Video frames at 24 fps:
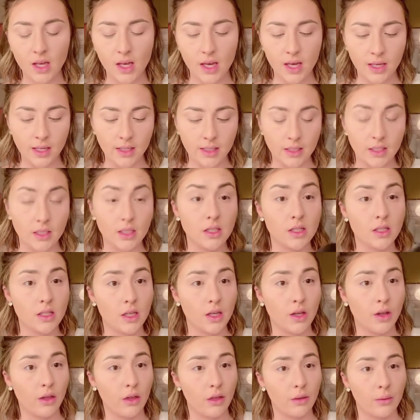in
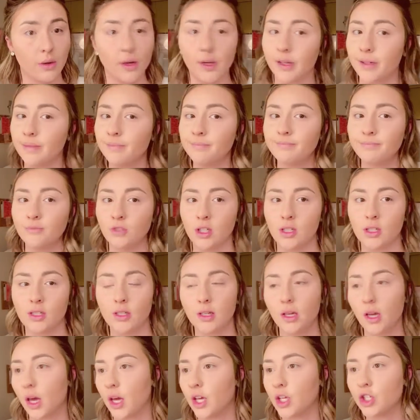C3, just
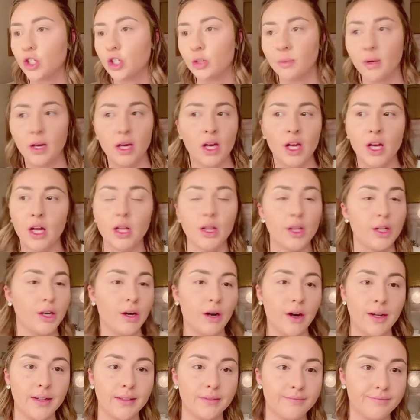in case you're my color,
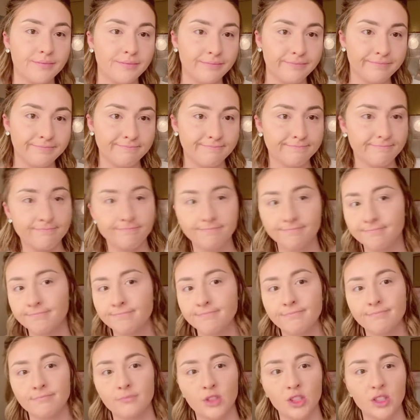and
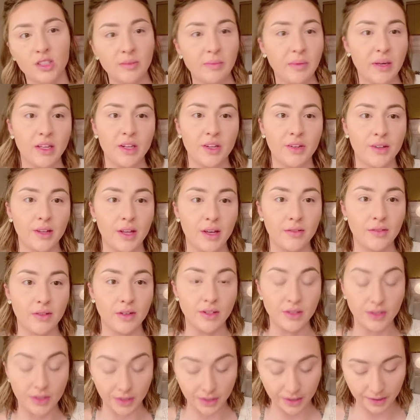just make your life
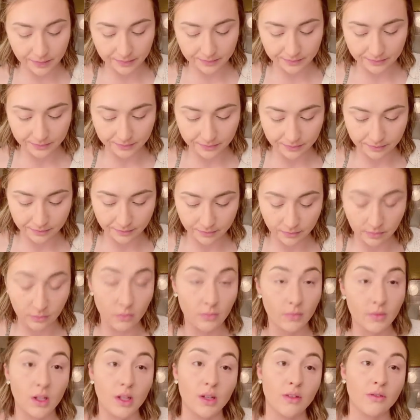easier.
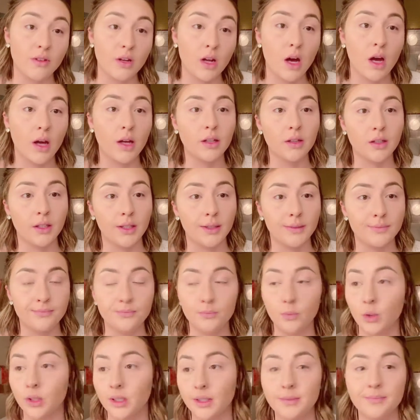And if not, then,
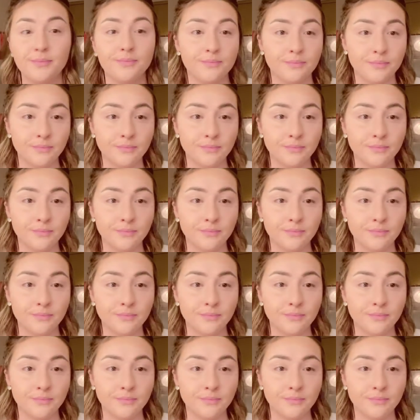well,